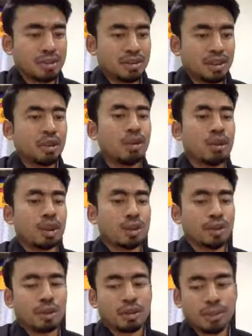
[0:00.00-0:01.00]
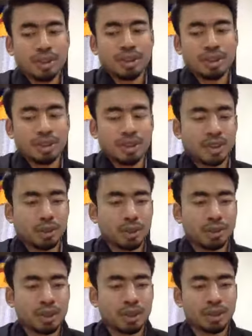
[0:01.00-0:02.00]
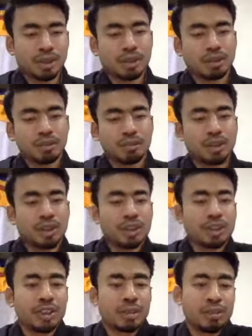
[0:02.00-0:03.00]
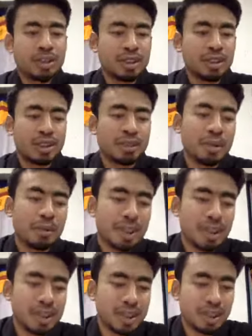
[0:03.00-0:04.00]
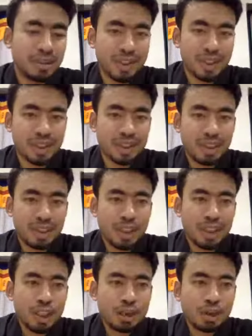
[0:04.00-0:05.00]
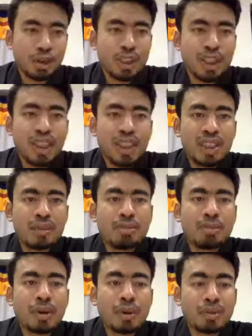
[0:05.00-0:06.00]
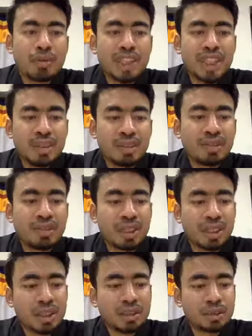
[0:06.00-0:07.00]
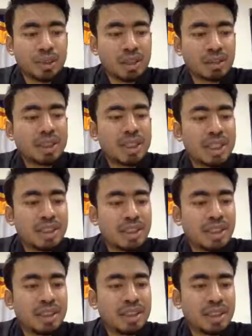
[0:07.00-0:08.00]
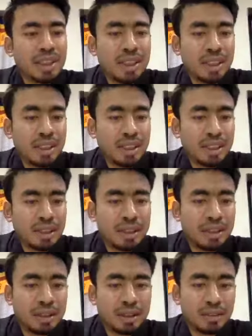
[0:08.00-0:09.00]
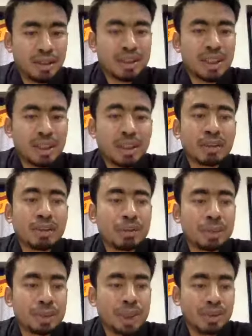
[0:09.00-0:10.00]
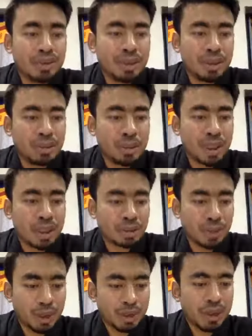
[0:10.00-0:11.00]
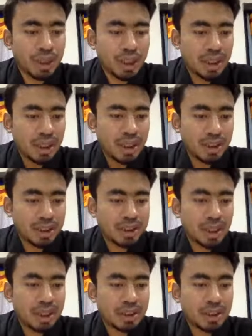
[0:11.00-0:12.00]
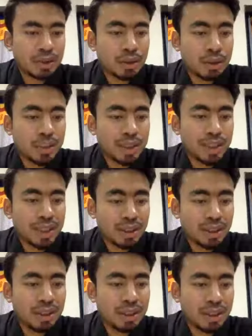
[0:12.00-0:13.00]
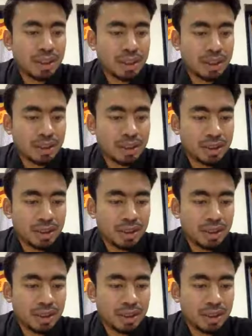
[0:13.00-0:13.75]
the low Earth orbit, which was around 400 kilometers above Earth's surface. So only from 10th of August 2018, the first satellite of Bhutan, the Bhutan 1, started orbiting the Earth.